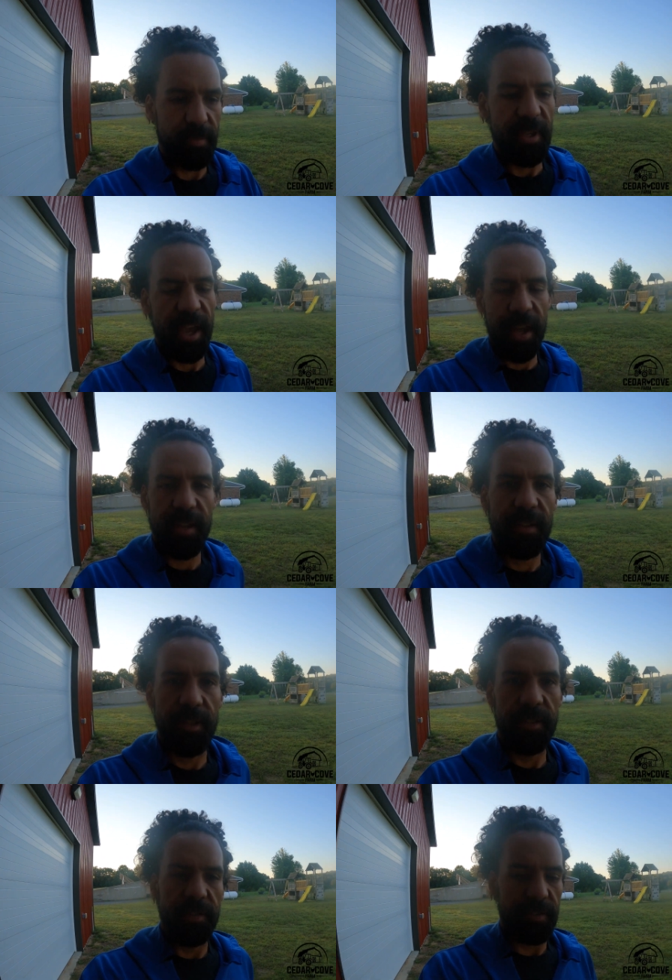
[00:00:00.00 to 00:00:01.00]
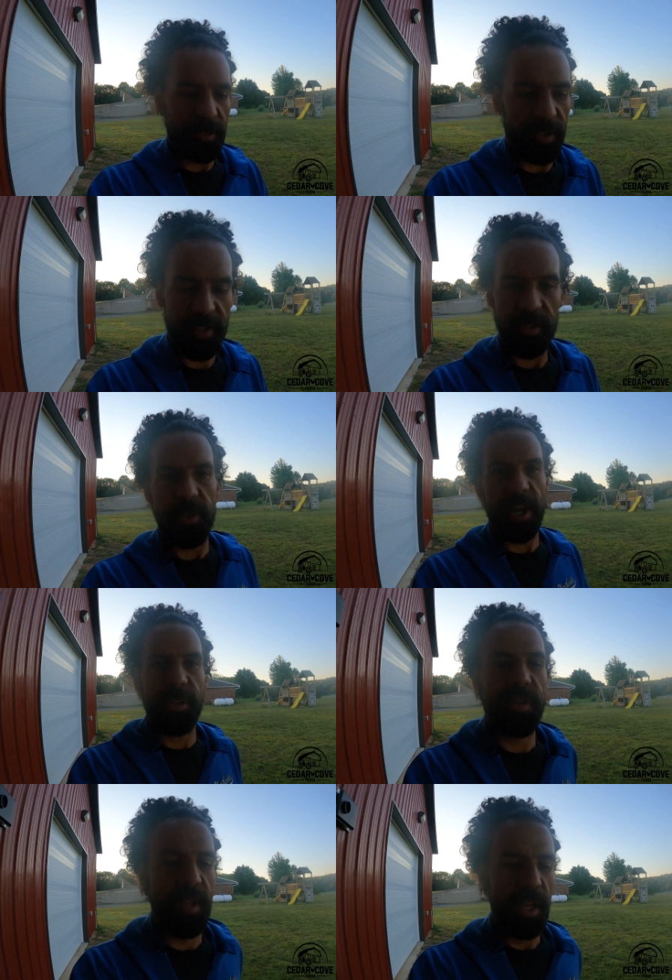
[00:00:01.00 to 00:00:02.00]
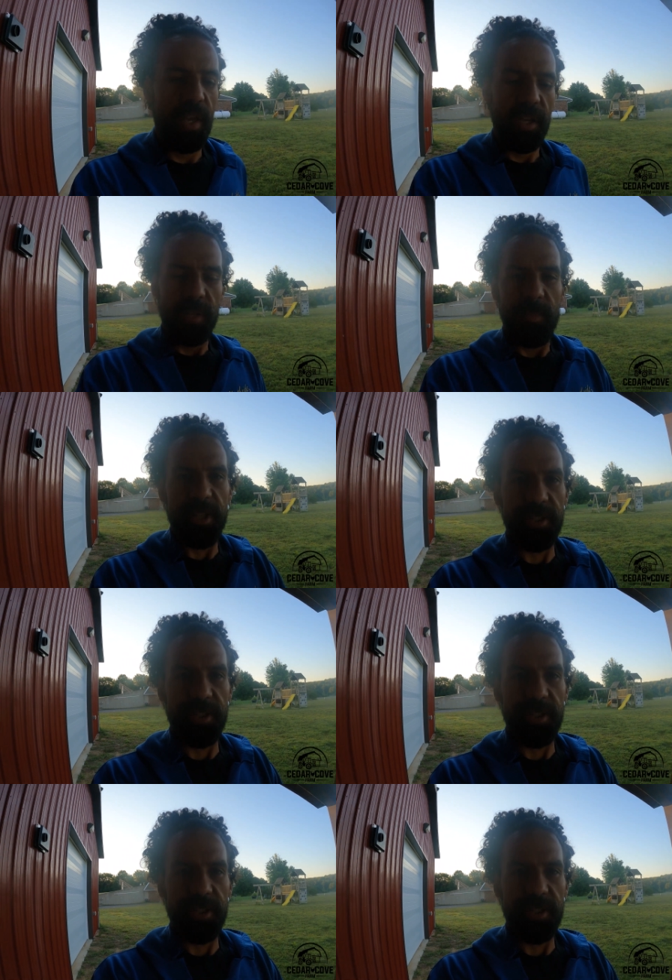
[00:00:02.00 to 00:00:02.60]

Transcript: to be at. So let's go out, make